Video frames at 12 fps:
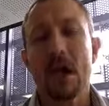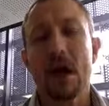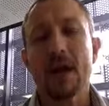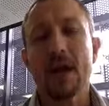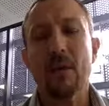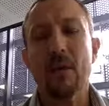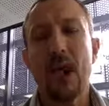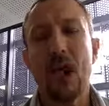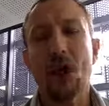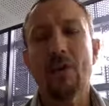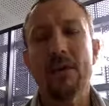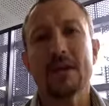Okay, well, I
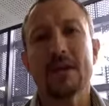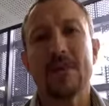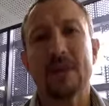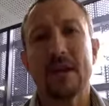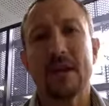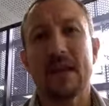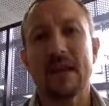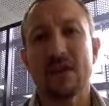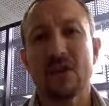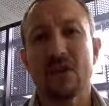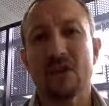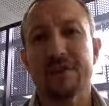hope this has been
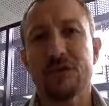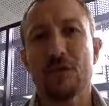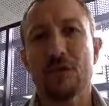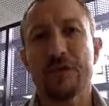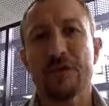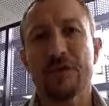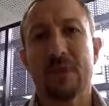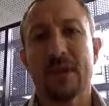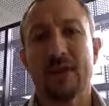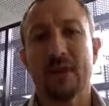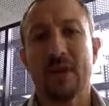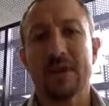insightful with
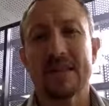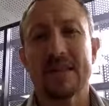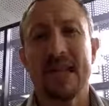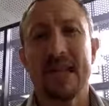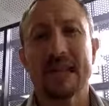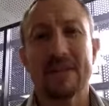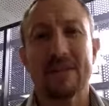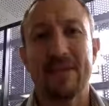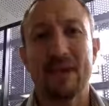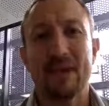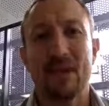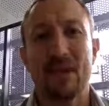respect to understanding the
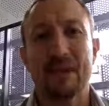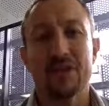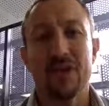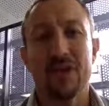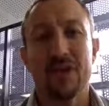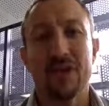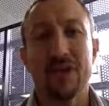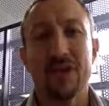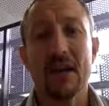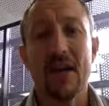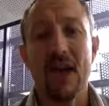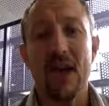Van de Graaff generator.
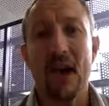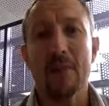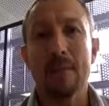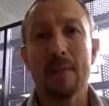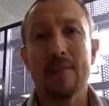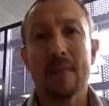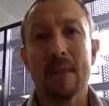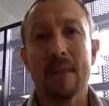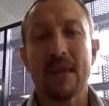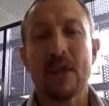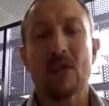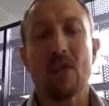
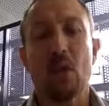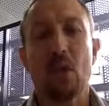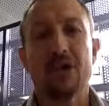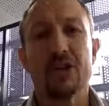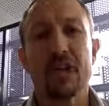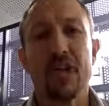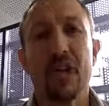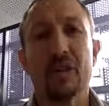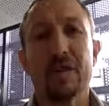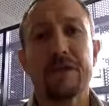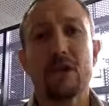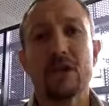Thank you for watching, and I
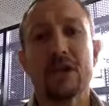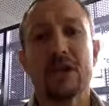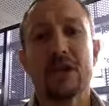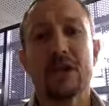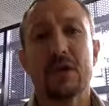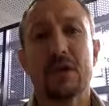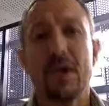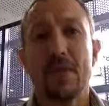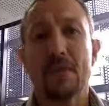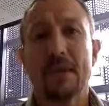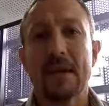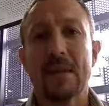look forward to you
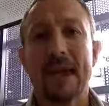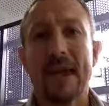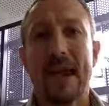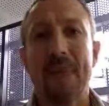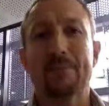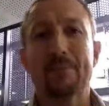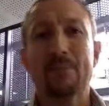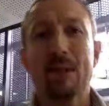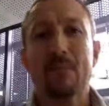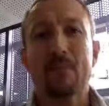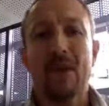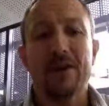meeting me again.
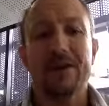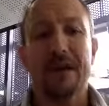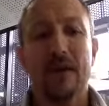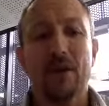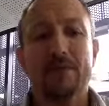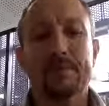Bye for now.